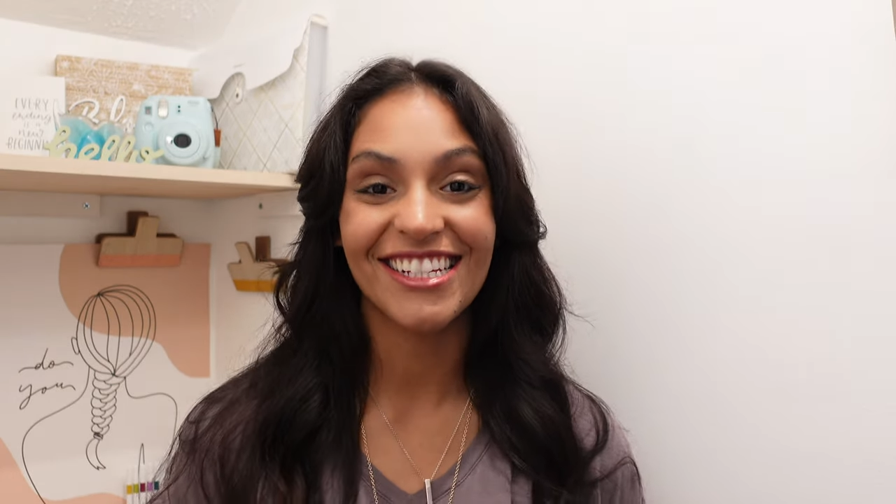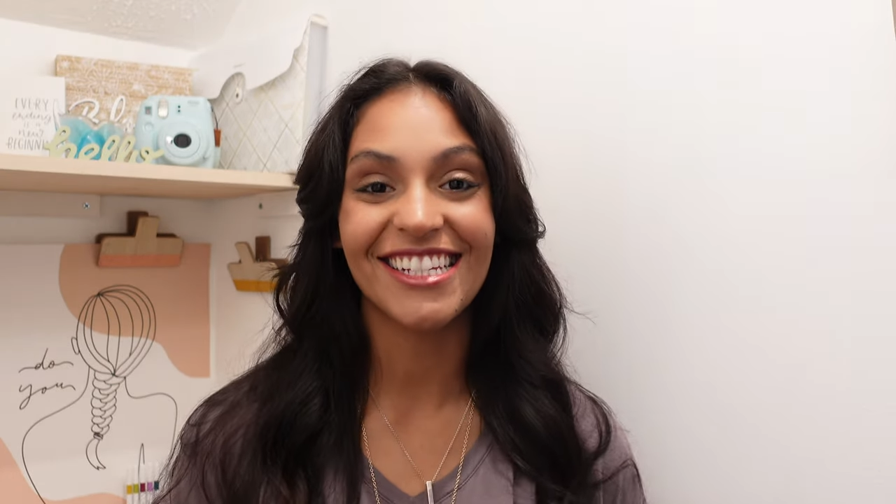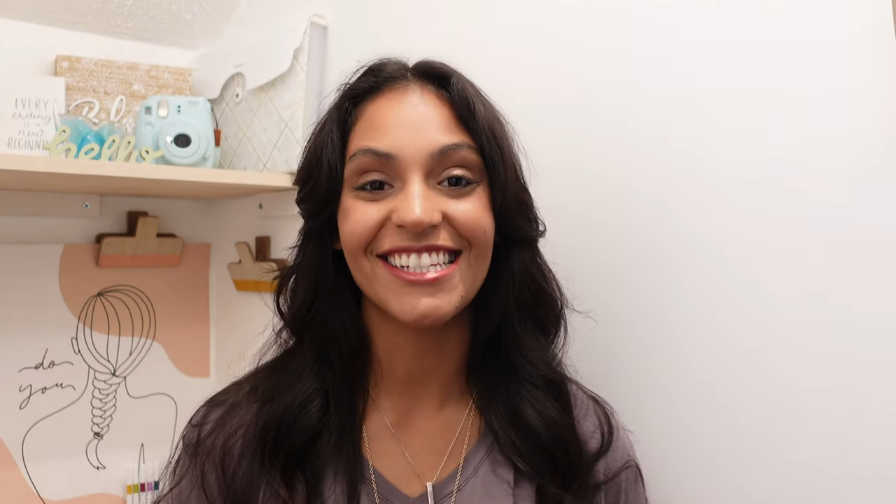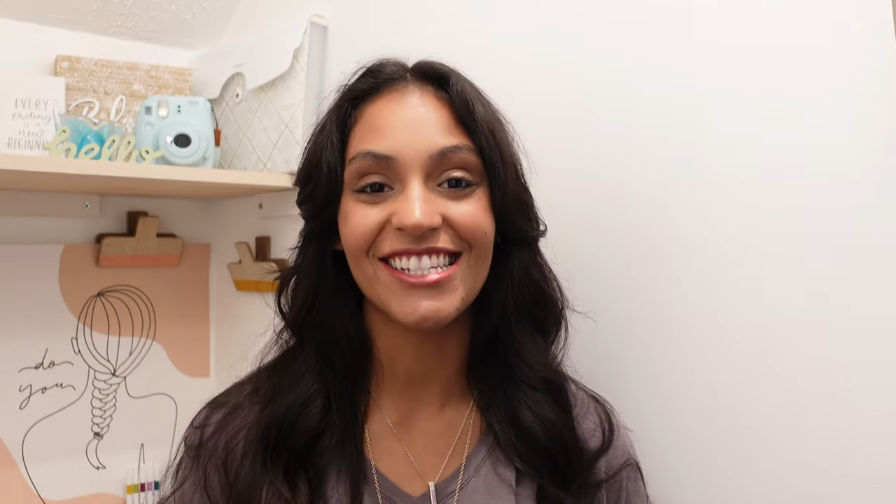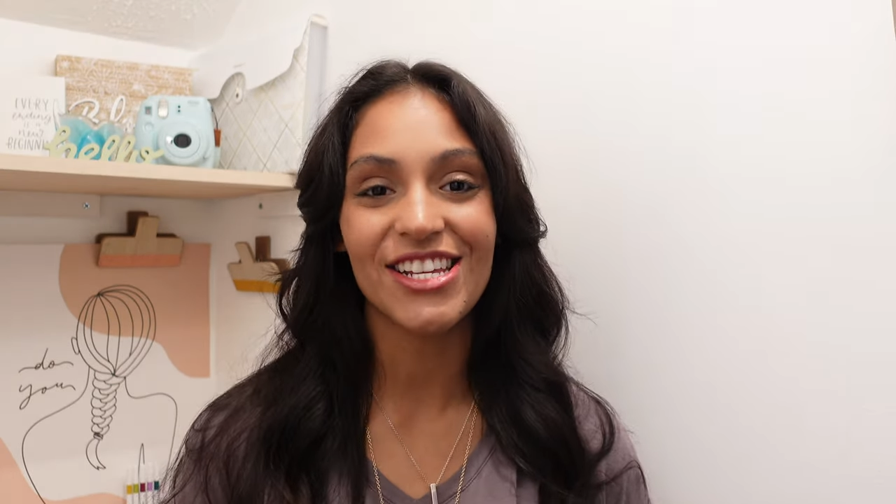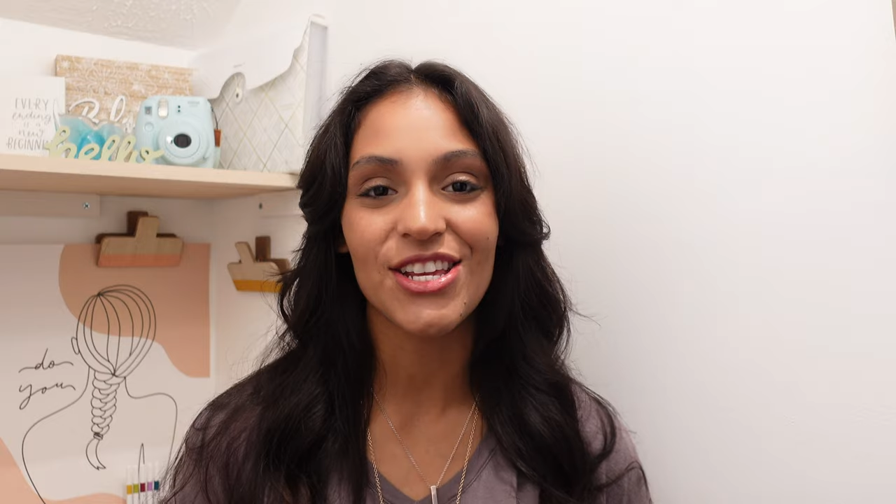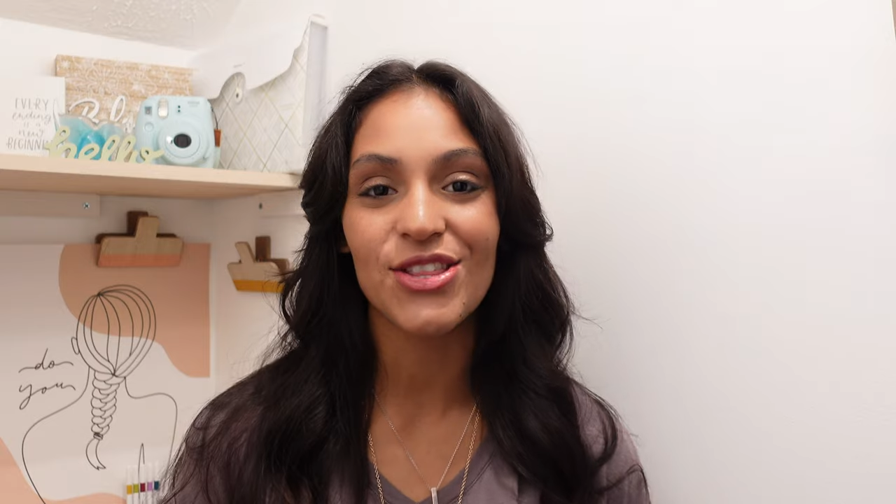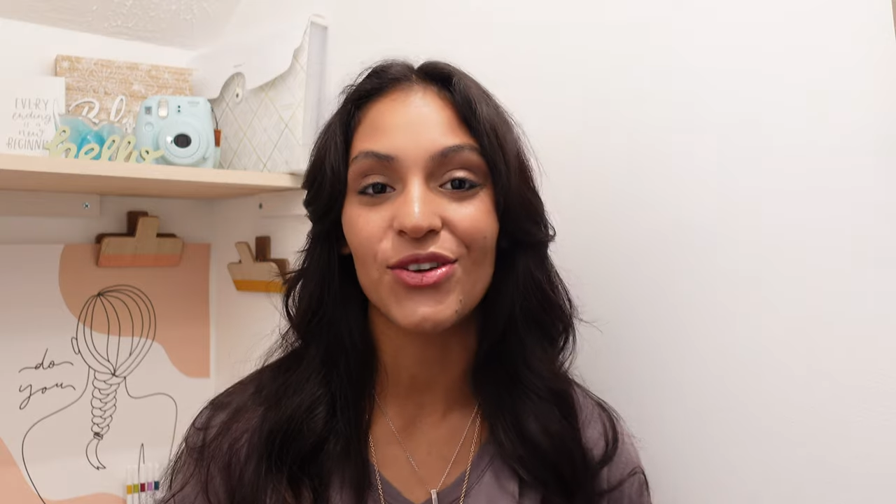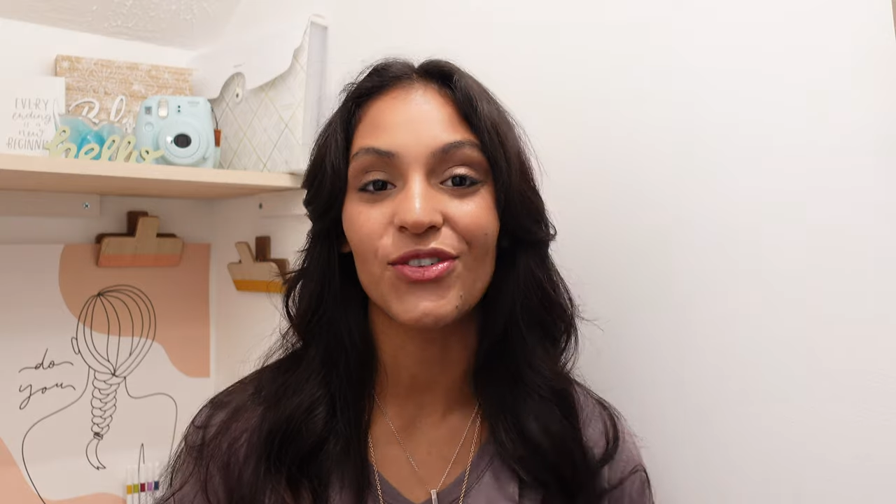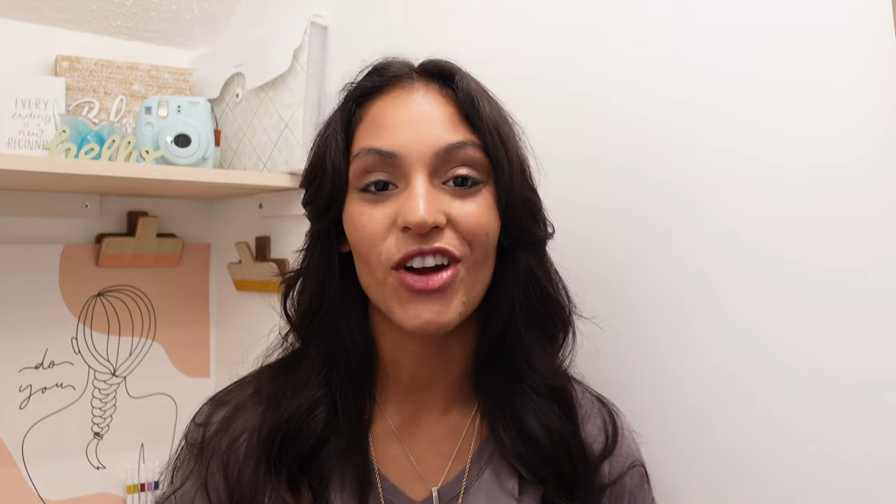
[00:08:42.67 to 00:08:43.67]
to see
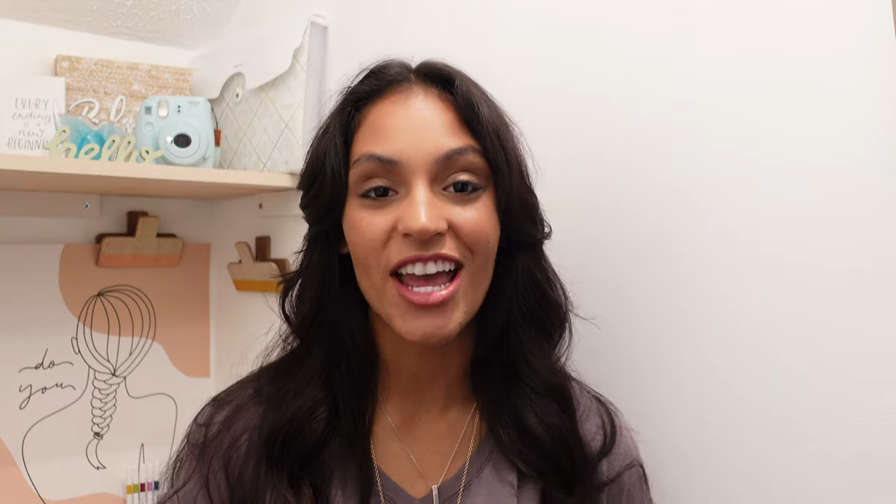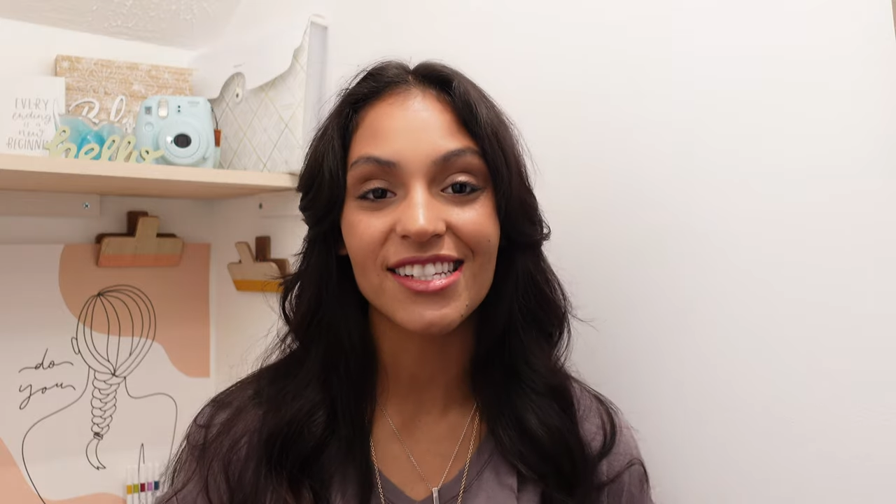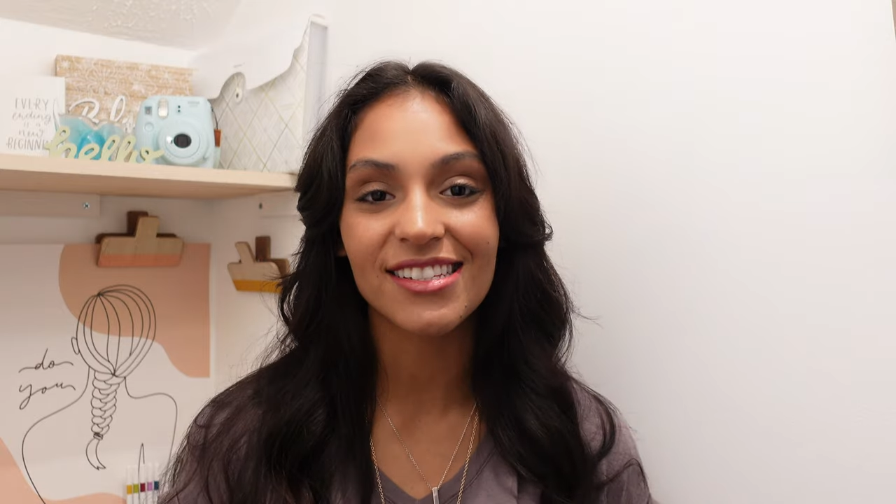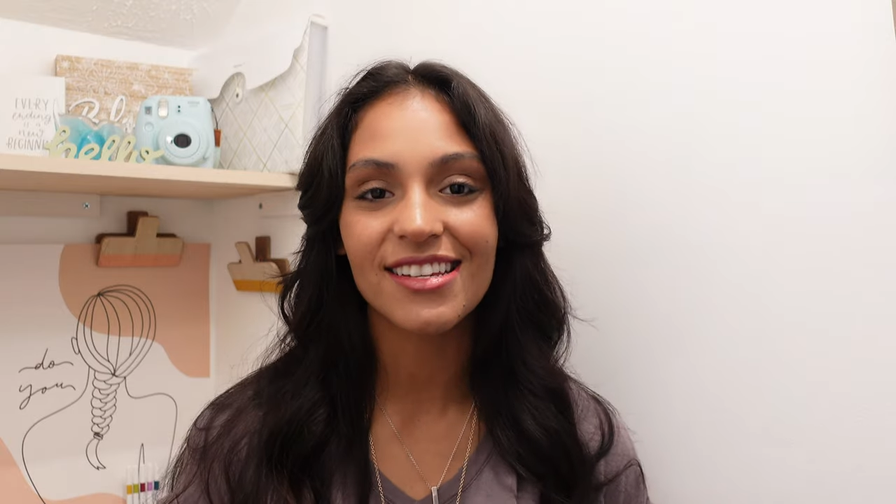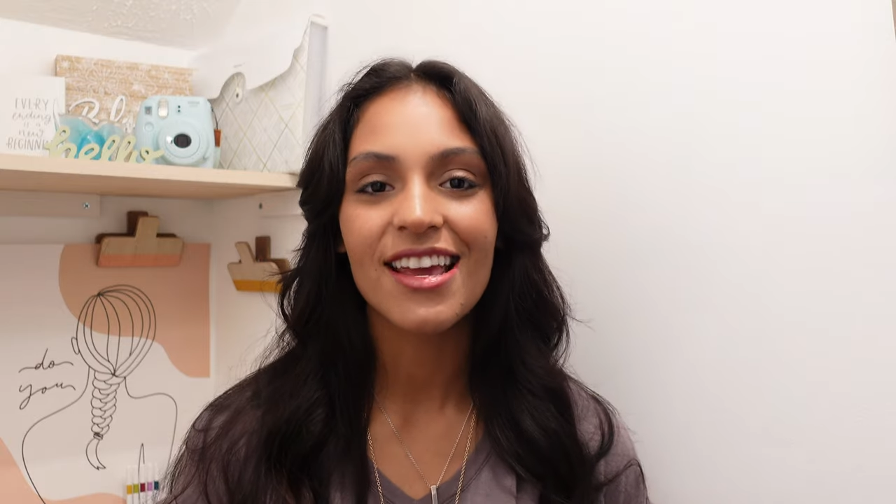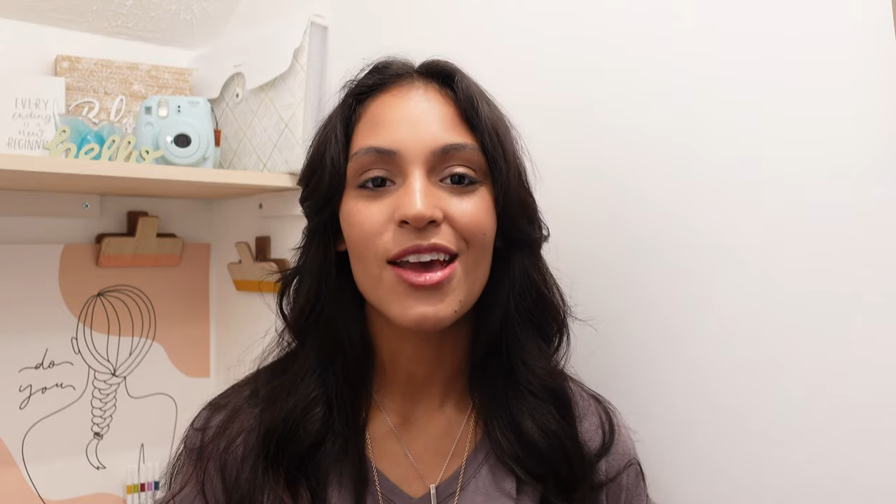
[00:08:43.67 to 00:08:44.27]
the rest